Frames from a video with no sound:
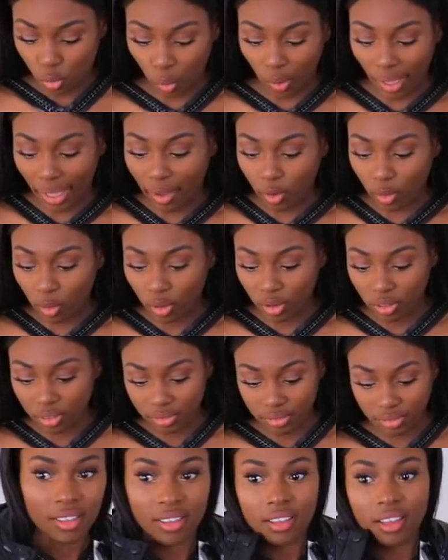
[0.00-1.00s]
Wow.
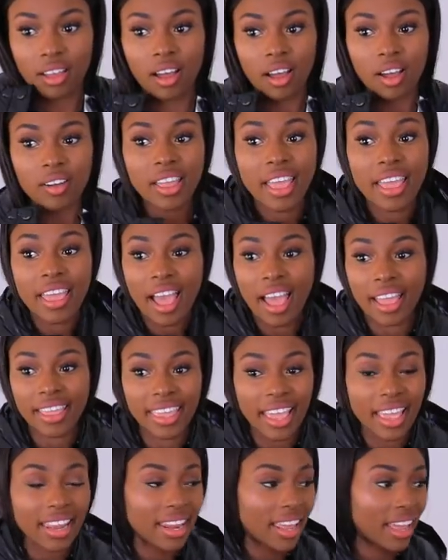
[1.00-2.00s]
Okay, I
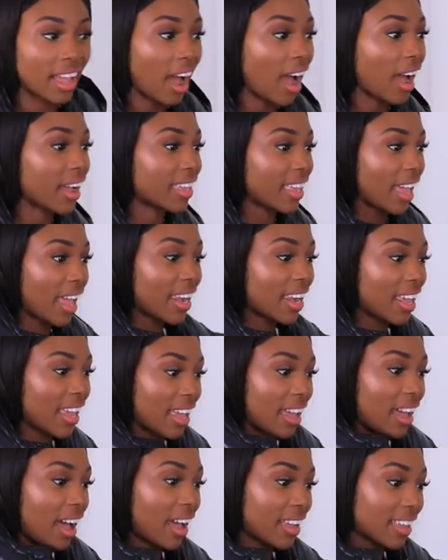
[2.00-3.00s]
get it. I get
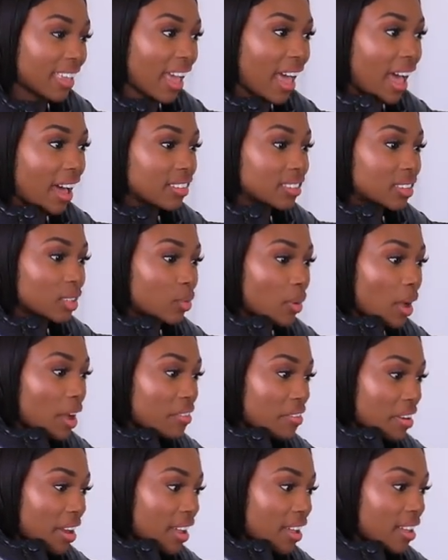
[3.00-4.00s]
it. I get how to
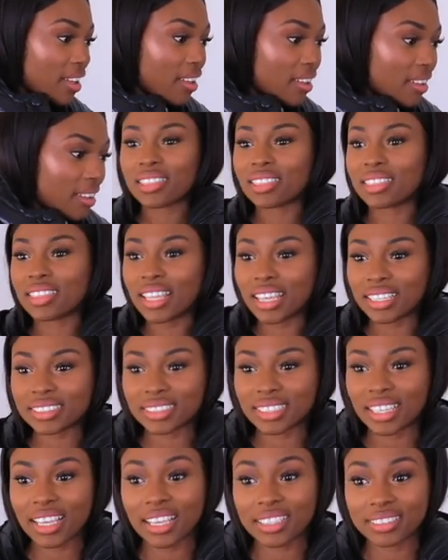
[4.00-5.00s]
wear it.
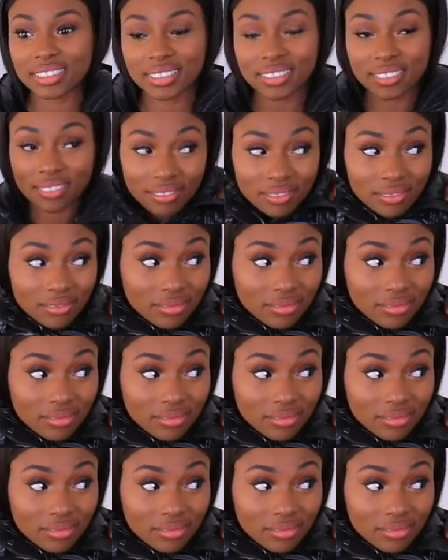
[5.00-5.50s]
This is...